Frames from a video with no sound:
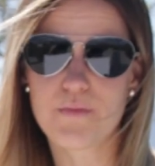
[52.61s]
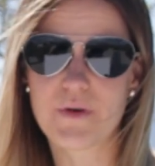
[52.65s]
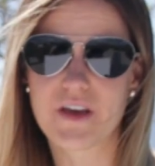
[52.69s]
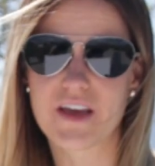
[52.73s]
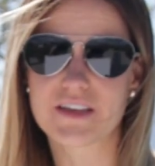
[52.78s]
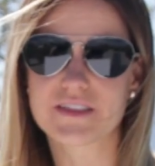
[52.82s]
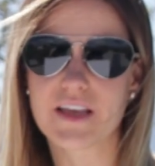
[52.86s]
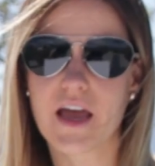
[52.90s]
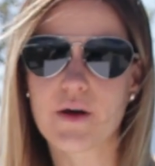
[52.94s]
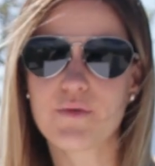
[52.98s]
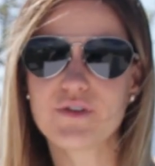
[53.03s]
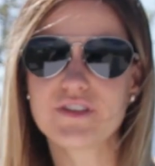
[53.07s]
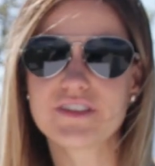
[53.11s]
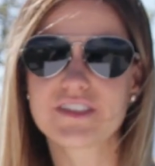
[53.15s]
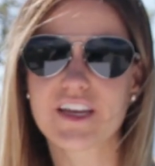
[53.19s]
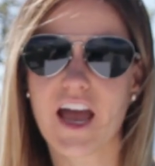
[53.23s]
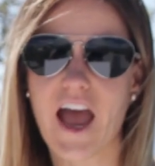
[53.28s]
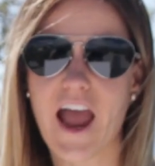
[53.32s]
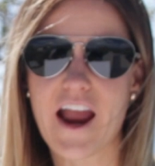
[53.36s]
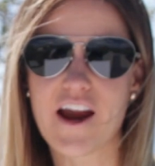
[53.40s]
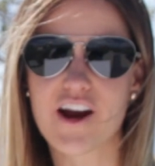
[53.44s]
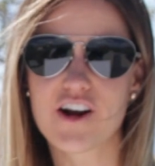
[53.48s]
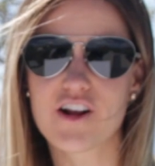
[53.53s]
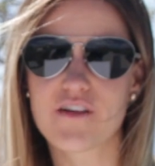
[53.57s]
because I was
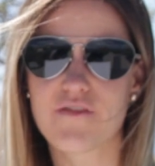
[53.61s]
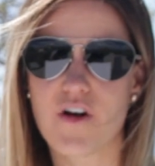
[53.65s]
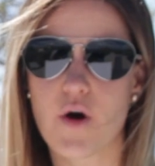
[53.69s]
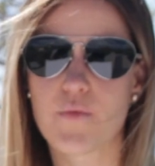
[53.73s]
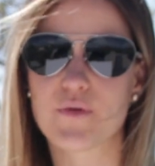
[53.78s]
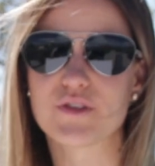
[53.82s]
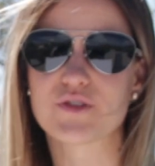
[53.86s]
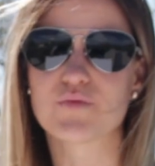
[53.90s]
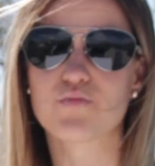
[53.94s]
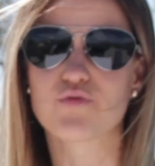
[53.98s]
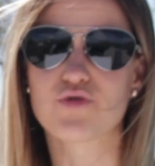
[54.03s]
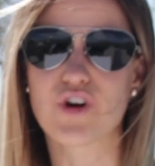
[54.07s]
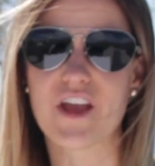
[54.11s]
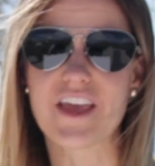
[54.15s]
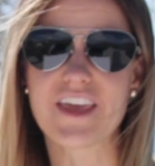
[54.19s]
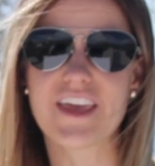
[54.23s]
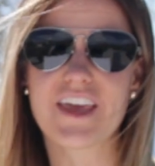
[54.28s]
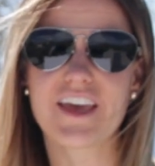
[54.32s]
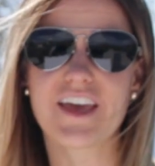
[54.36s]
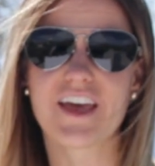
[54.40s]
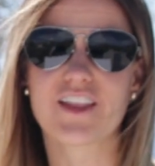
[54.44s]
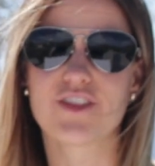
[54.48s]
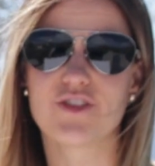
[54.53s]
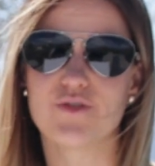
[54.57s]
tired of always
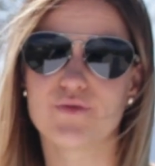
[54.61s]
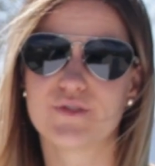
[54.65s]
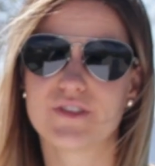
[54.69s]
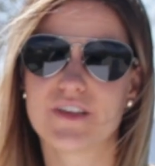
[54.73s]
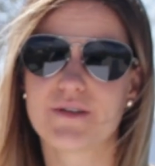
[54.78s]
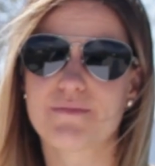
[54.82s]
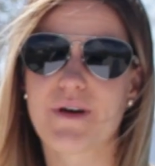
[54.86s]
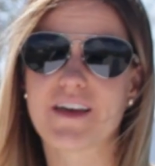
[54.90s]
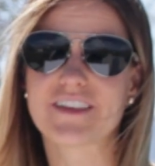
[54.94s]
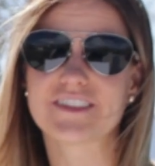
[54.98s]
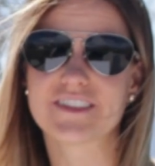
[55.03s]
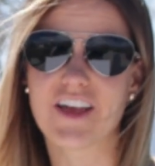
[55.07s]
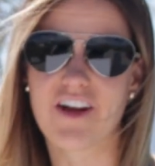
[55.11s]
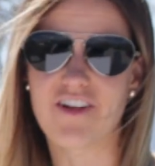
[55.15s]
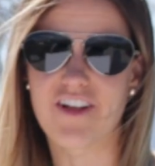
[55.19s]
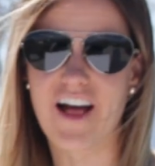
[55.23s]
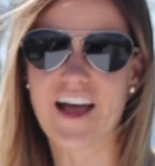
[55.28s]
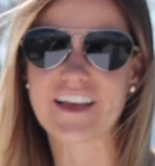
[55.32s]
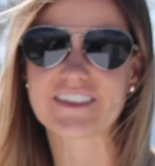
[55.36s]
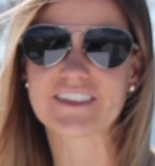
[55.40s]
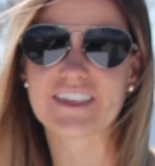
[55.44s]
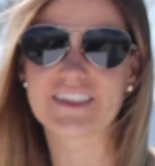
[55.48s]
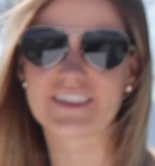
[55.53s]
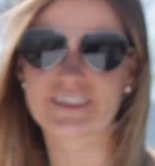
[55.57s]
breaking and losing my
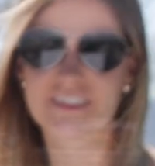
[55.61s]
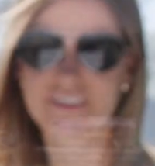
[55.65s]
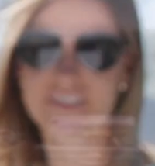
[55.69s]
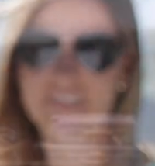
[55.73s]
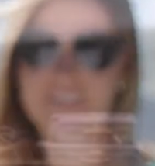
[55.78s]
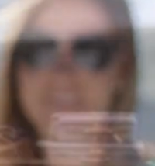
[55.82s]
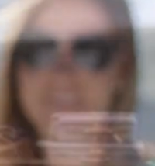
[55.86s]
sunglasses.